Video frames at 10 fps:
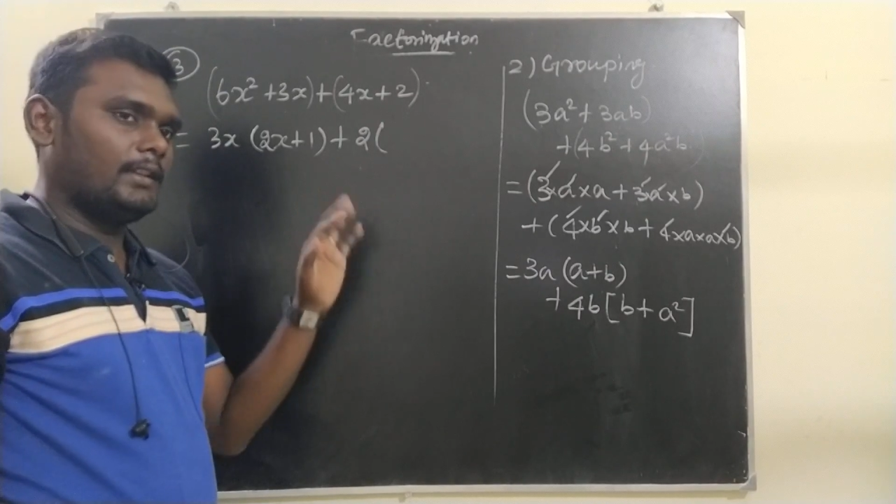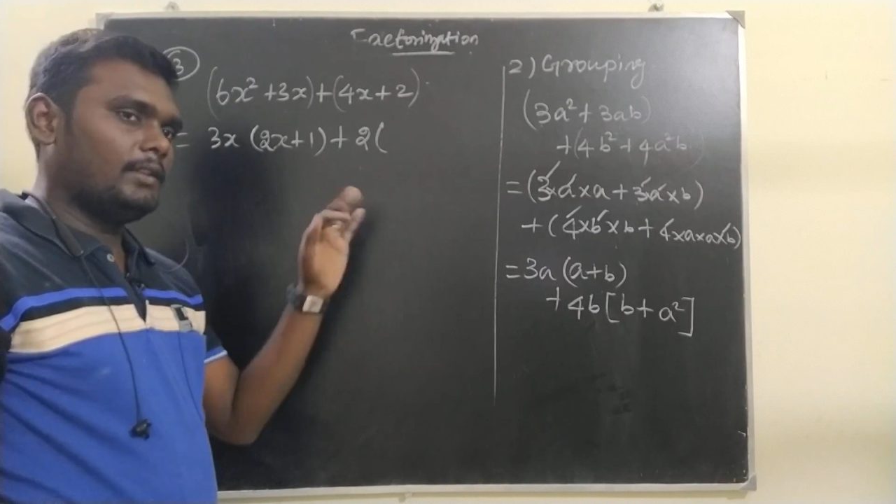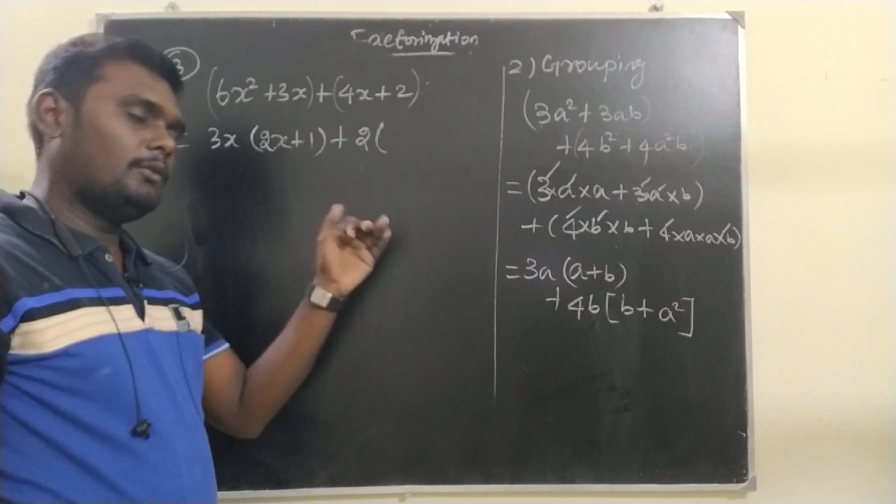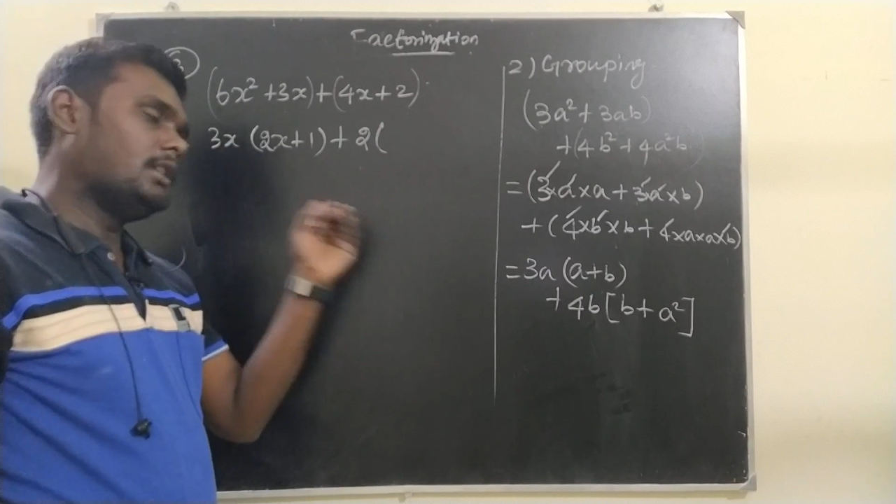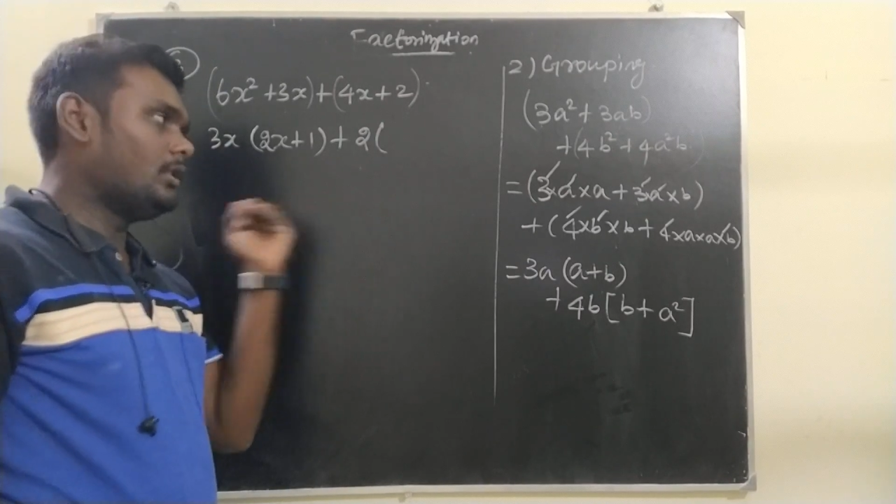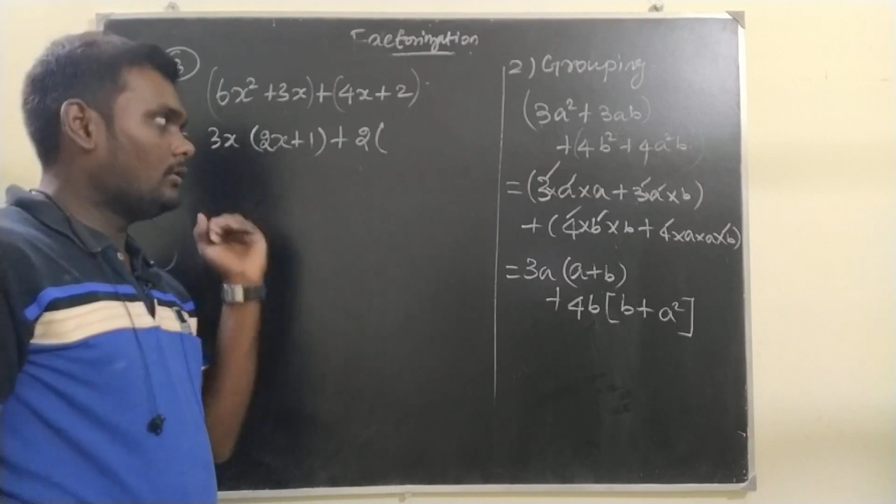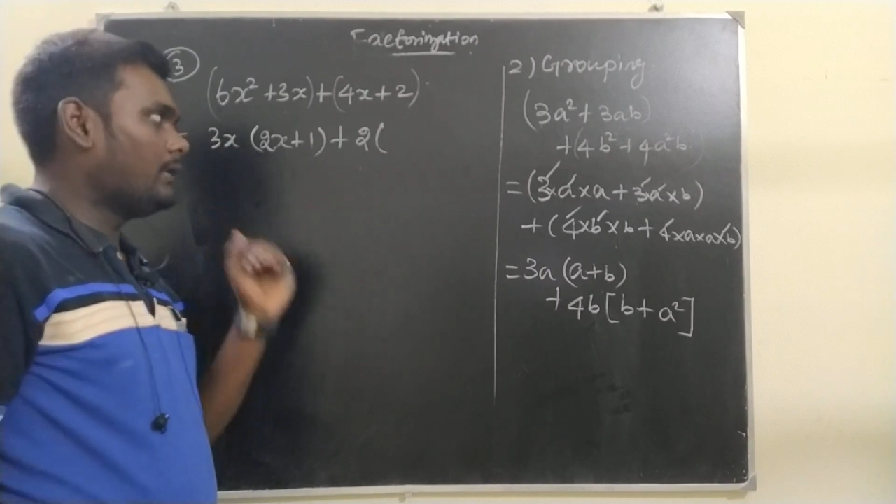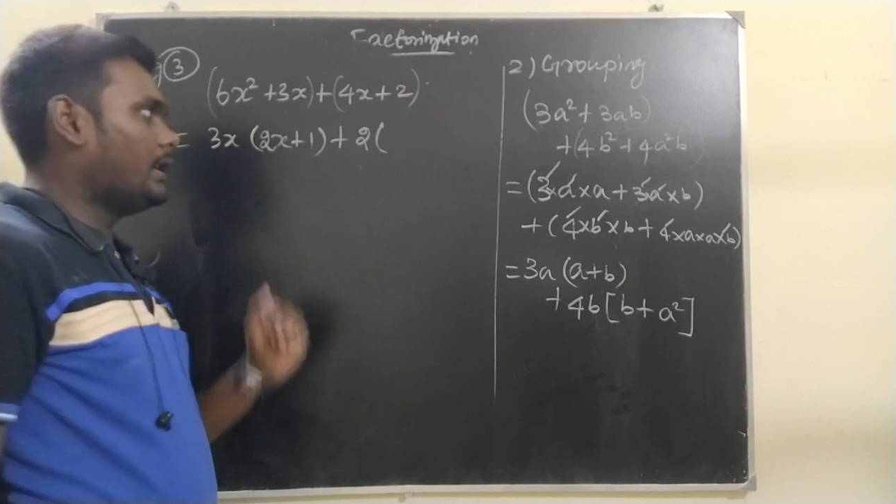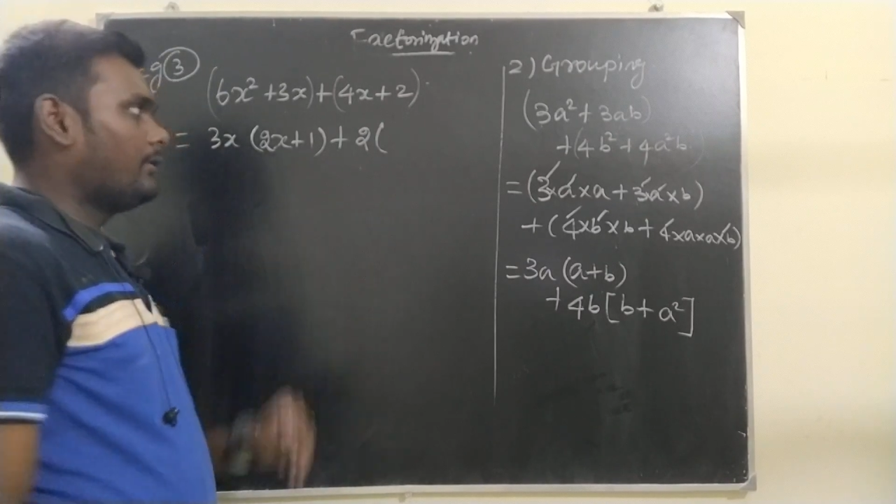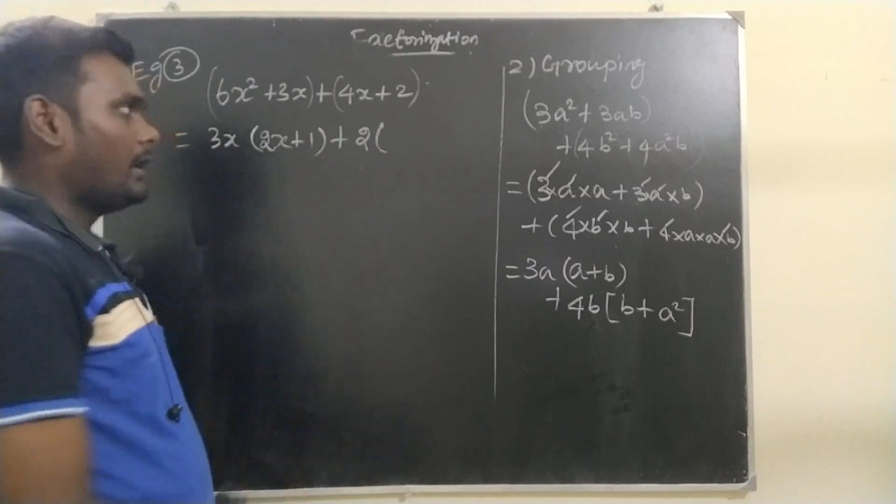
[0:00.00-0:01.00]
In that 1, 2
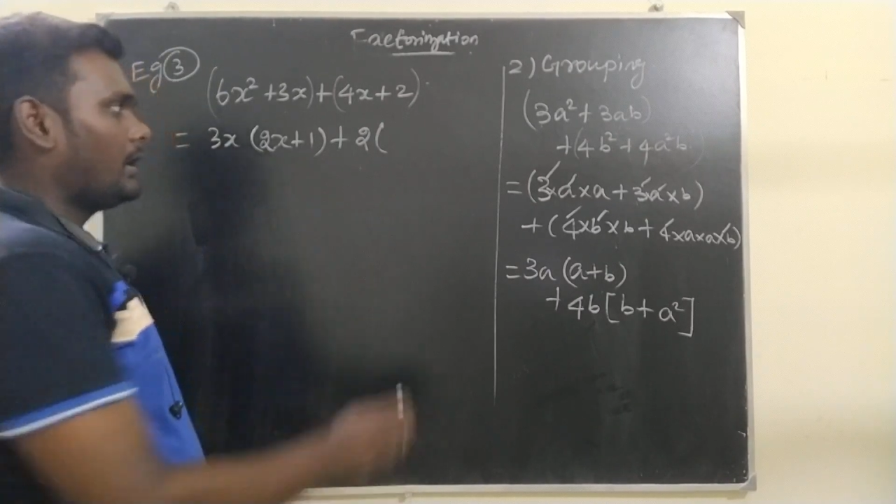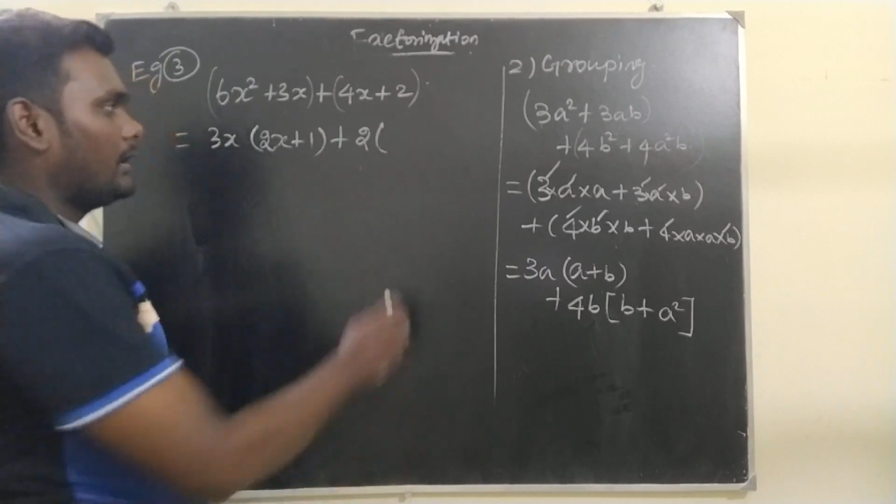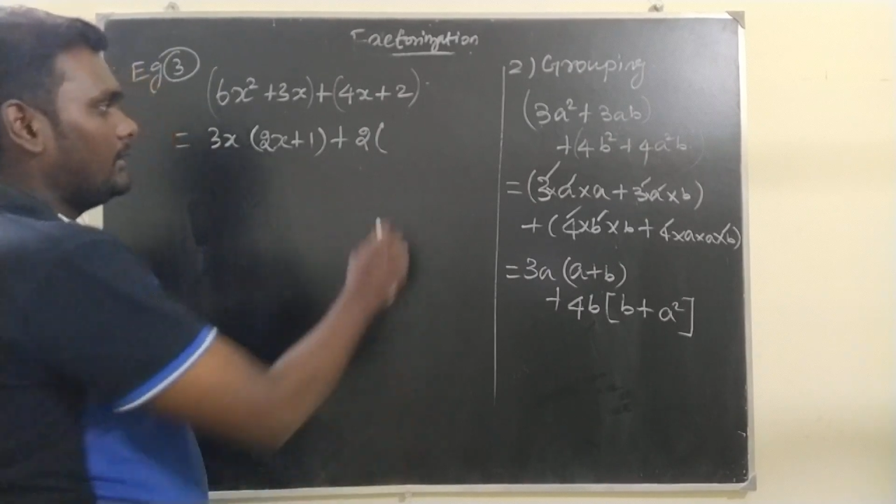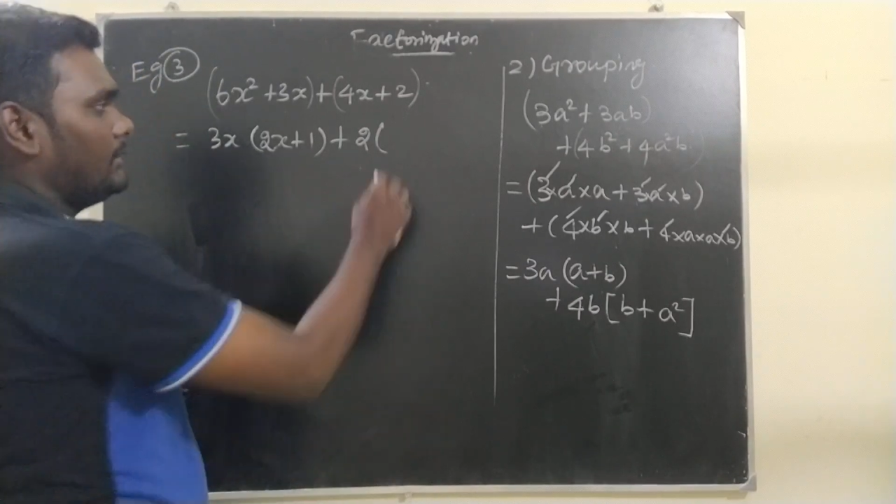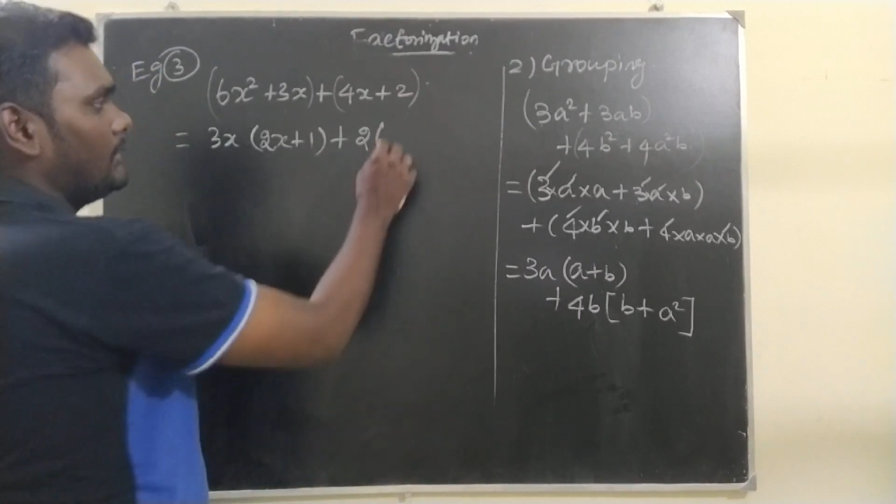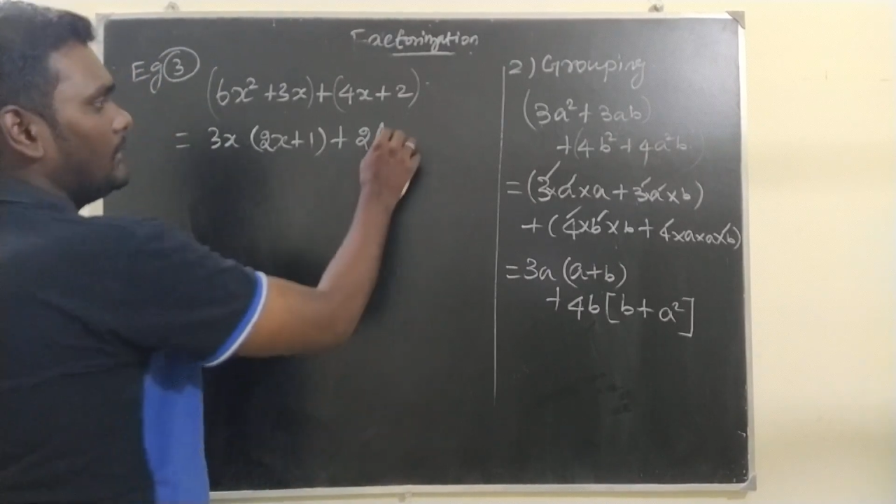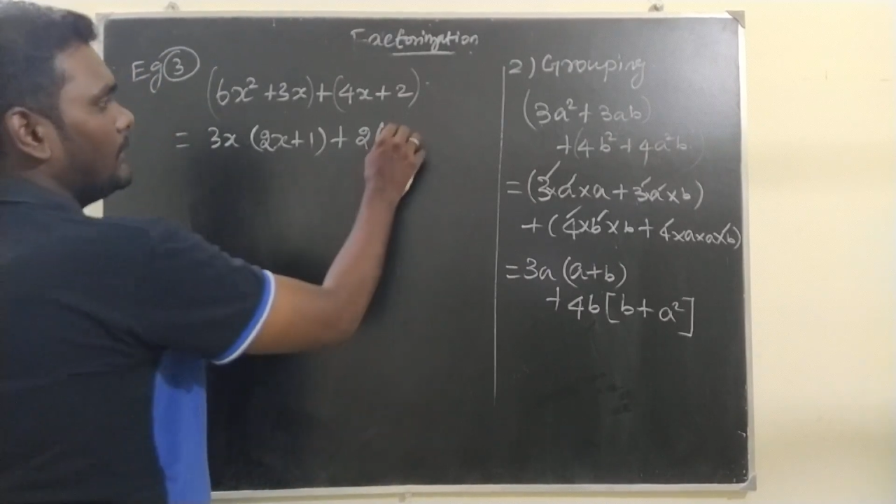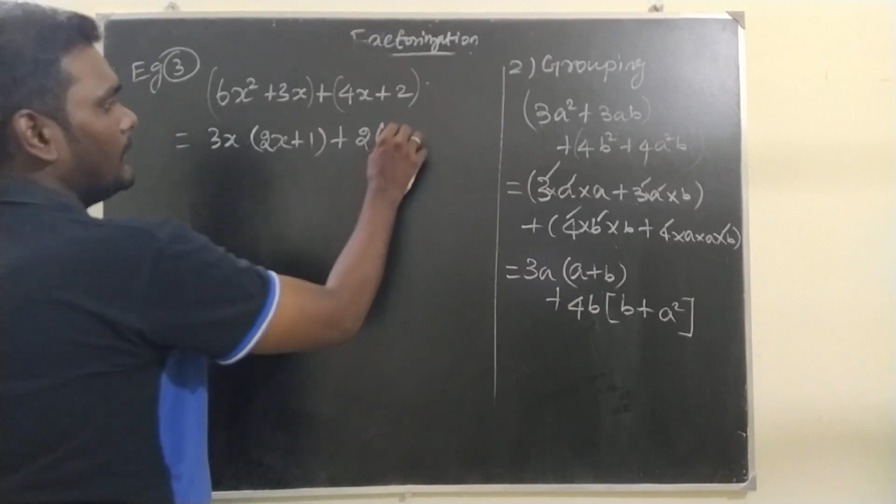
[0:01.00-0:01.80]
we have taken.